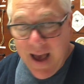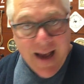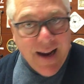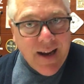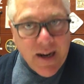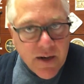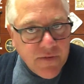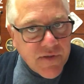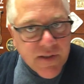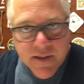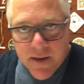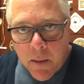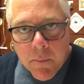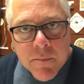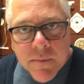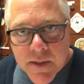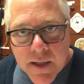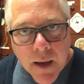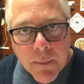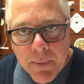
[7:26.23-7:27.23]
and kind of
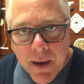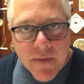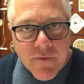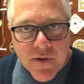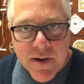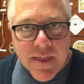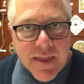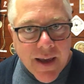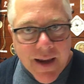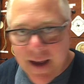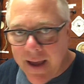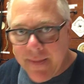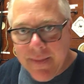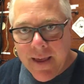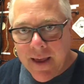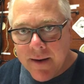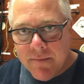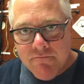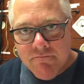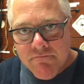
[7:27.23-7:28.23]
sums up everything, and
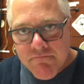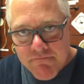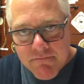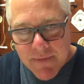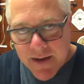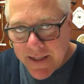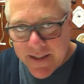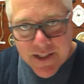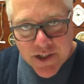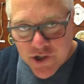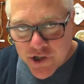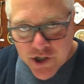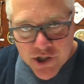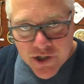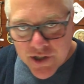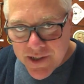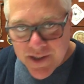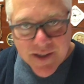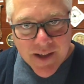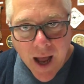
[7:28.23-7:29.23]
then it
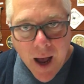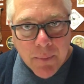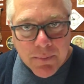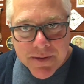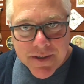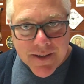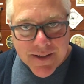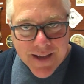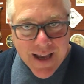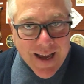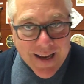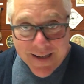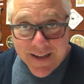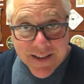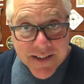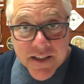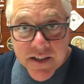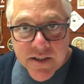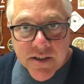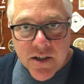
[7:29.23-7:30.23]
stops dead
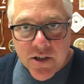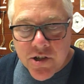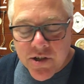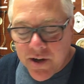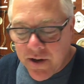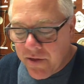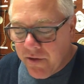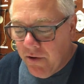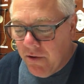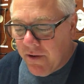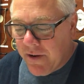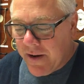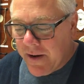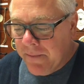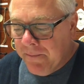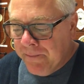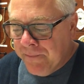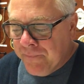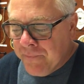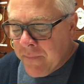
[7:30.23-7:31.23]
because he's such an
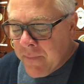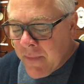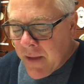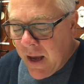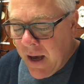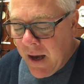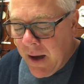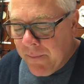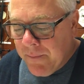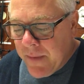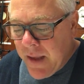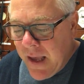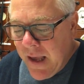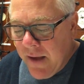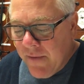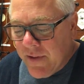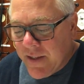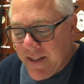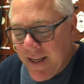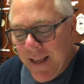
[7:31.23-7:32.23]
authority.
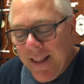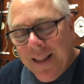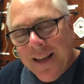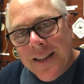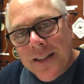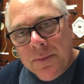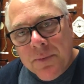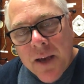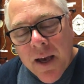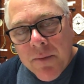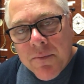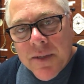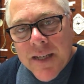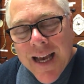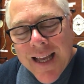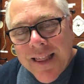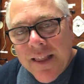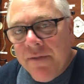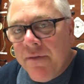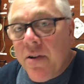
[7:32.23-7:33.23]
Vesalius comes
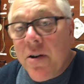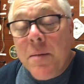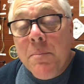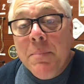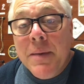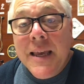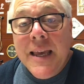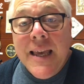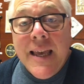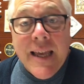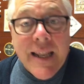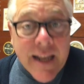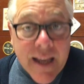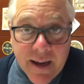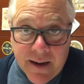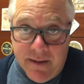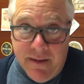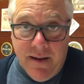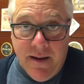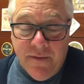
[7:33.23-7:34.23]
at the very
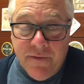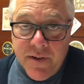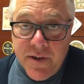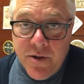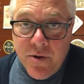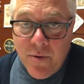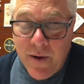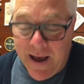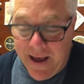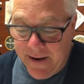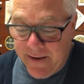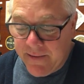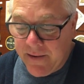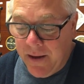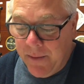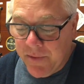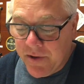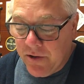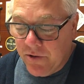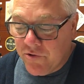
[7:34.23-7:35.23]
beginning of a new
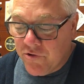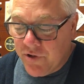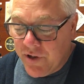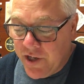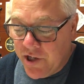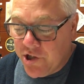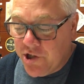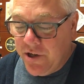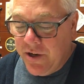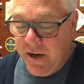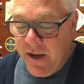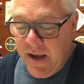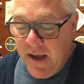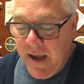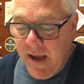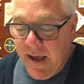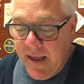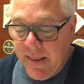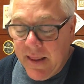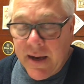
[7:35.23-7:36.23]
anatomical tradition
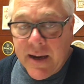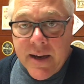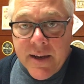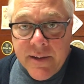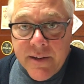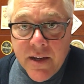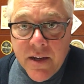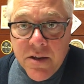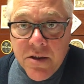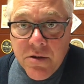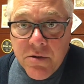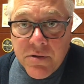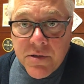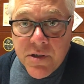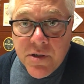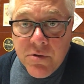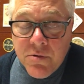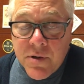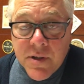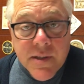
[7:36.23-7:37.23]
that
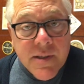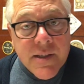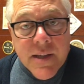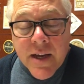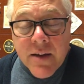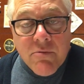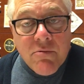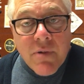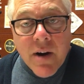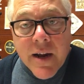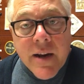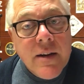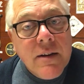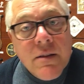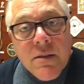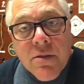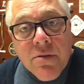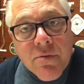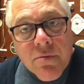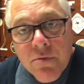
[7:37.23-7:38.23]
continues, you could say, right
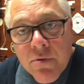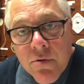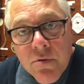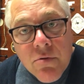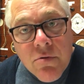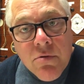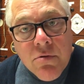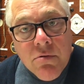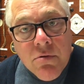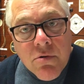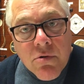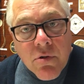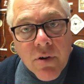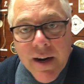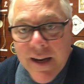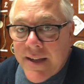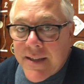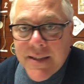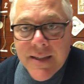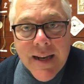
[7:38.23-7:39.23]
through
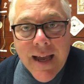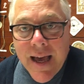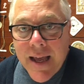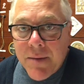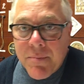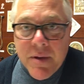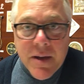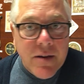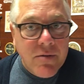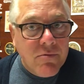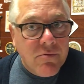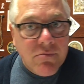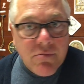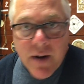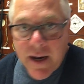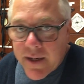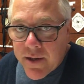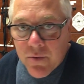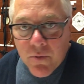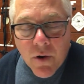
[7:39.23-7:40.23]
Gray's Anatomy and
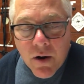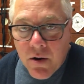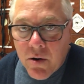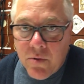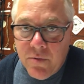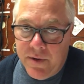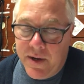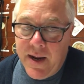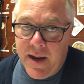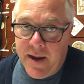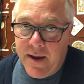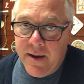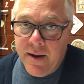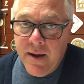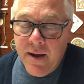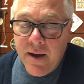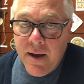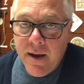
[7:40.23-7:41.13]
right to our own day.